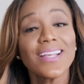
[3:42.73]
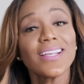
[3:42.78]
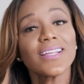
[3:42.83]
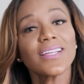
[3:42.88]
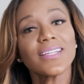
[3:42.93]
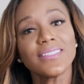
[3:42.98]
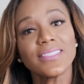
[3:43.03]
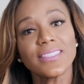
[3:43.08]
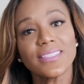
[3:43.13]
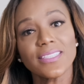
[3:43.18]

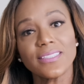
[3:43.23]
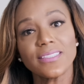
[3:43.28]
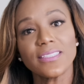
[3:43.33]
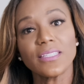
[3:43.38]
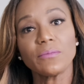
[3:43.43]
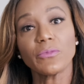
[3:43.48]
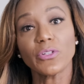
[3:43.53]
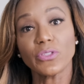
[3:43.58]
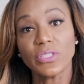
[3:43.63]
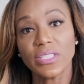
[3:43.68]

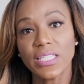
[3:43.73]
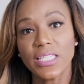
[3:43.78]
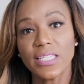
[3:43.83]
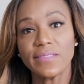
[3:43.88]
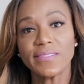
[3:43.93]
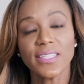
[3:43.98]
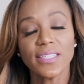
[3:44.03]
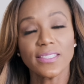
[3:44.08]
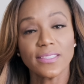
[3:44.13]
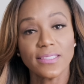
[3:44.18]
consistent
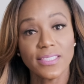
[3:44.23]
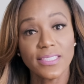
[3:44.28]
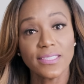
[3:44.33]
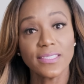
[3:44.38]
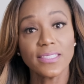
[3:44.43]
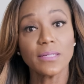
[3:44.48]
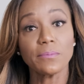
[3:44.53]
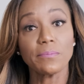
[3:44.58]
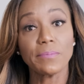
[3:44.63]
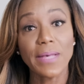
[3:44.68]
motifs,
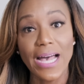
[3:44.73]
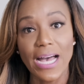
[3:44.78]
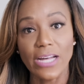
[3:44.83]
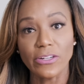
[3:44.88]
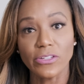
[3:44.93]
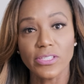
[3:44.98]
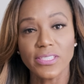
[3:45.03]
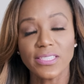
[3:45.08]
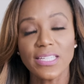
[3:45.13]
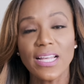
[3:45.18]
consistent
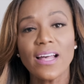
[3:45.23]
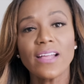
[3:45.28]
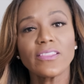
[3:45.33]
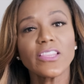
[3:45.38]
patterns